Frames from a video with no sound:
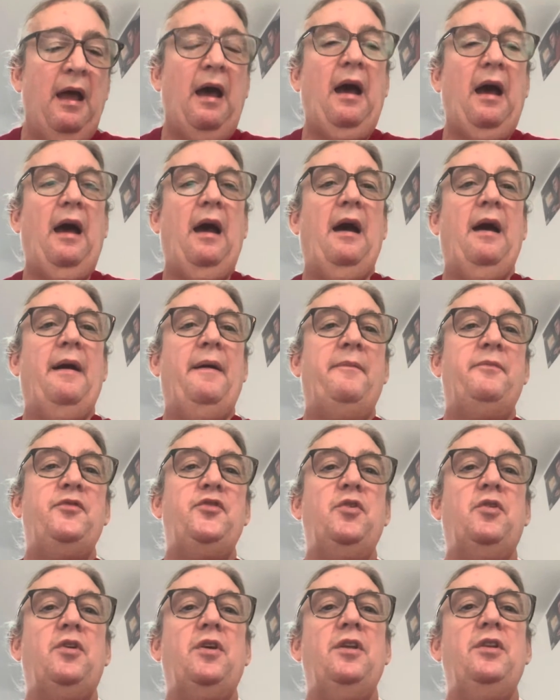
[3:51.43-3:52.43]

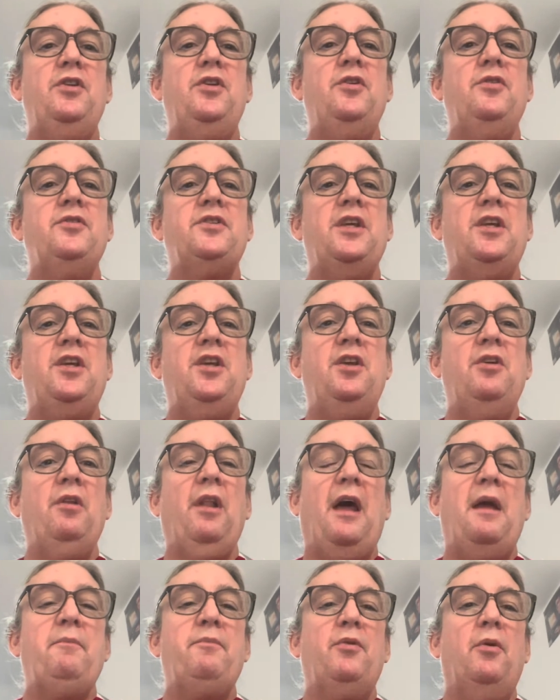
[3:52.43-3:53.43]
You can use a Hue
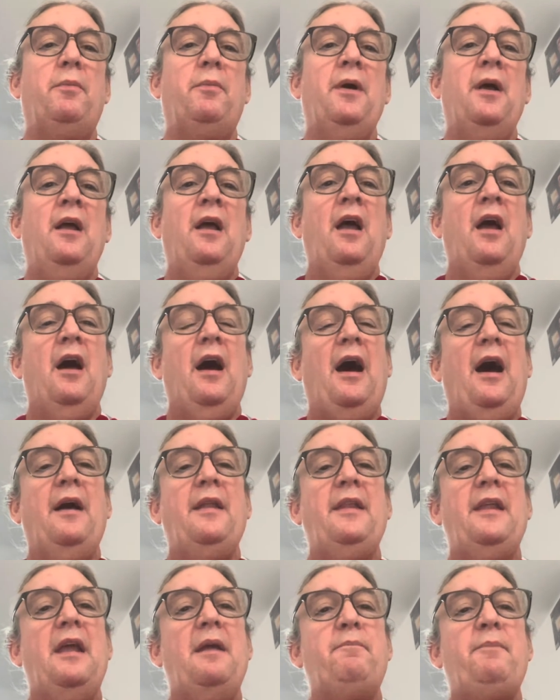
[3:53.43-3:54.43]
light bulb,
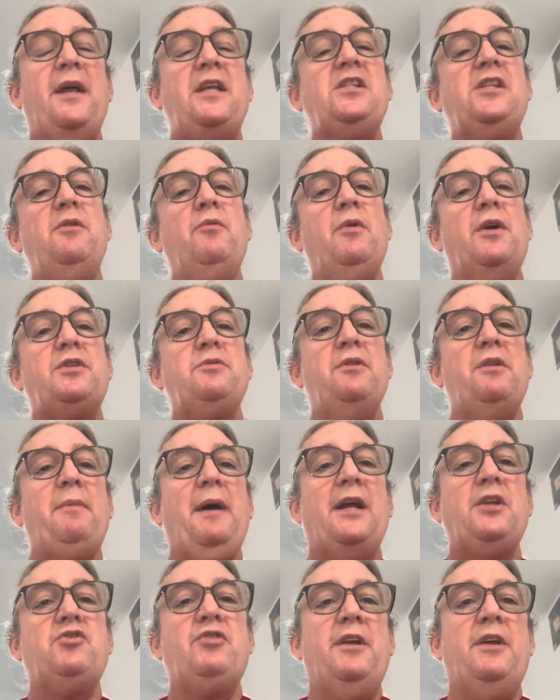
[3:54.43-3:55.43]
and it basically works from the
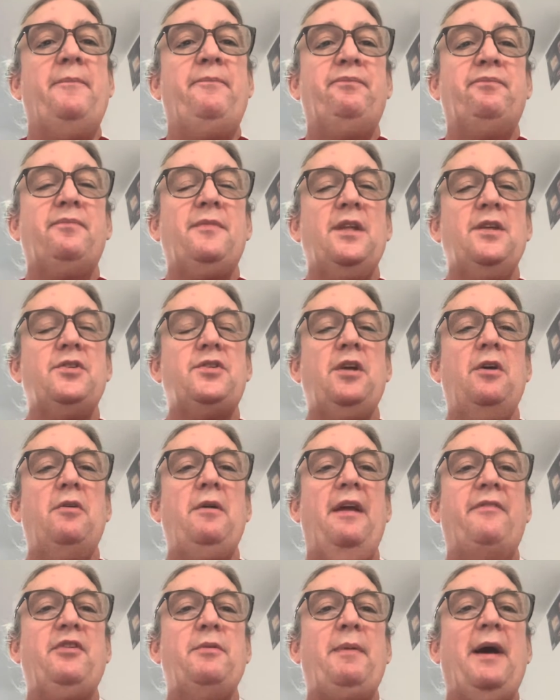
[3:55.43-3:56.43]
battery. So
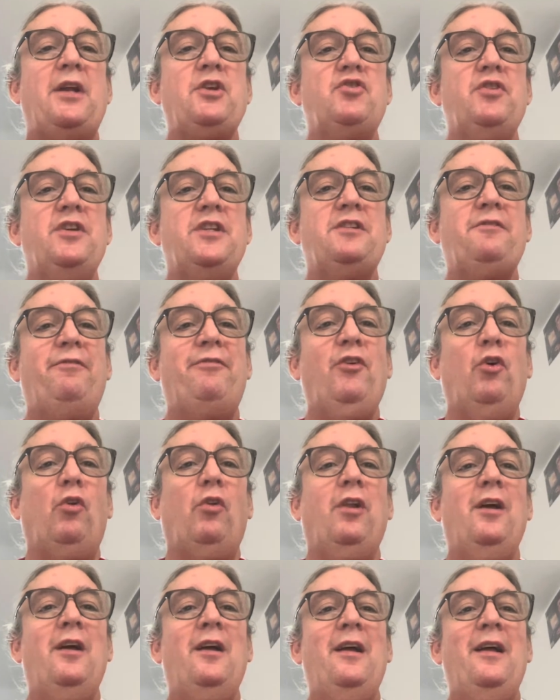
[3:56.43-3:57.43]
if the battery is
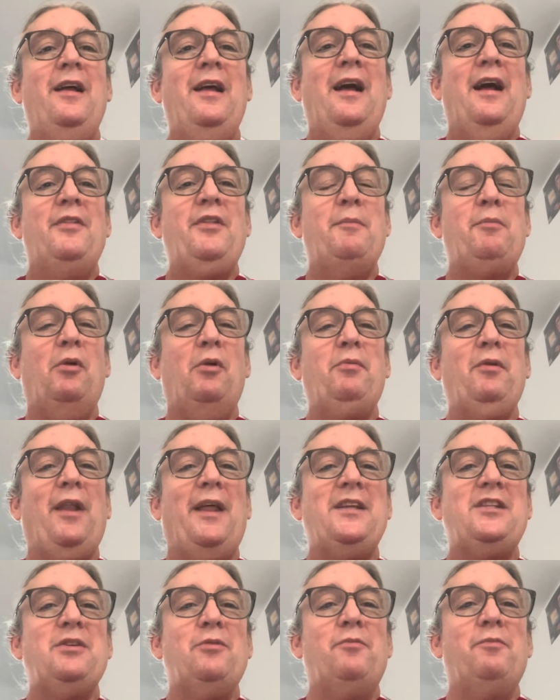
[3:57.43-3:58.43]
full, the bulb will
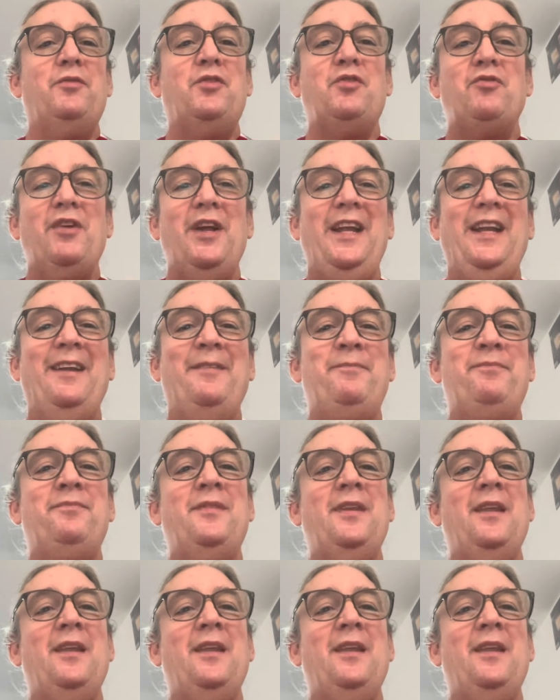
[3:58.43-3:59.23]
light up green.